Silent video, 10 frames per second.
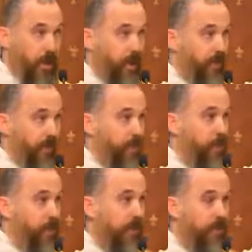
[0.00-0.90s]
And that
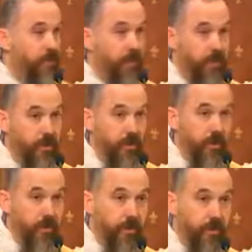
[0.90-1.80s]
would touch the
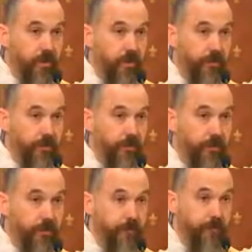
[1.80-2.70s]
community.
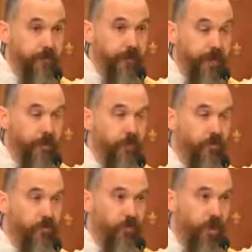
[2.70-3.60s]
It
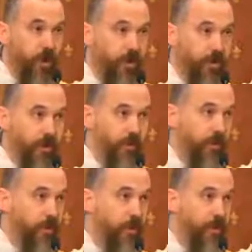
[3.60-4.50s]
would draw the
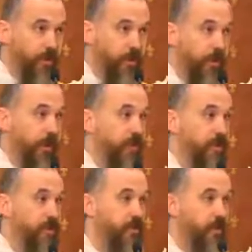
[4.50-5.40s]
community to
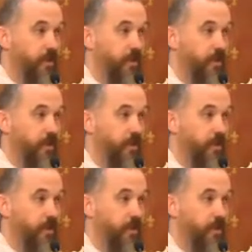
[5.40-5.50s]
Christ.